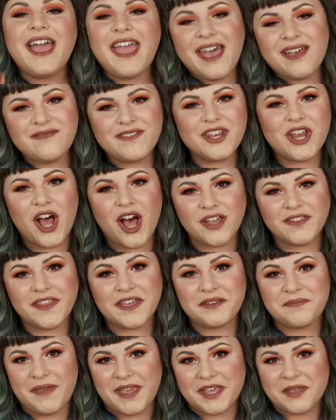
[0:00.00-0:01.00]
I have an
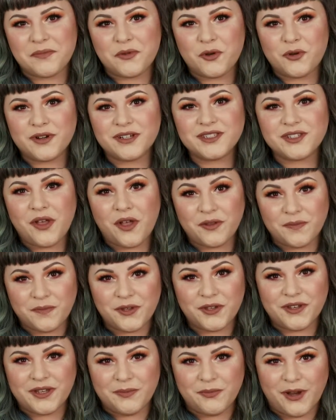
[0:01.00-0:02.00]
online makeup course called
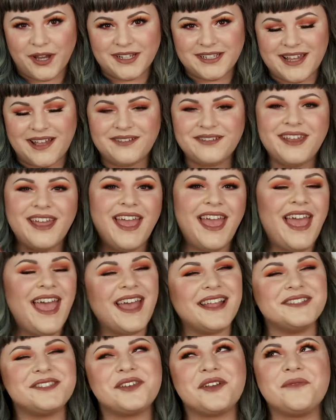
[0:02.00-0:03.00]
Beauty Breakdown,
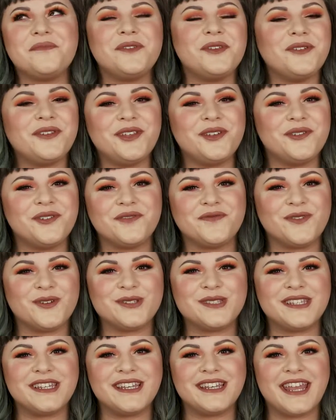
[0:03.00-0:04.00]
hence our Beauty
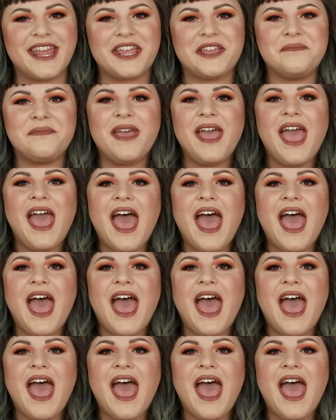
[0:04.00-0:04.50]
University name,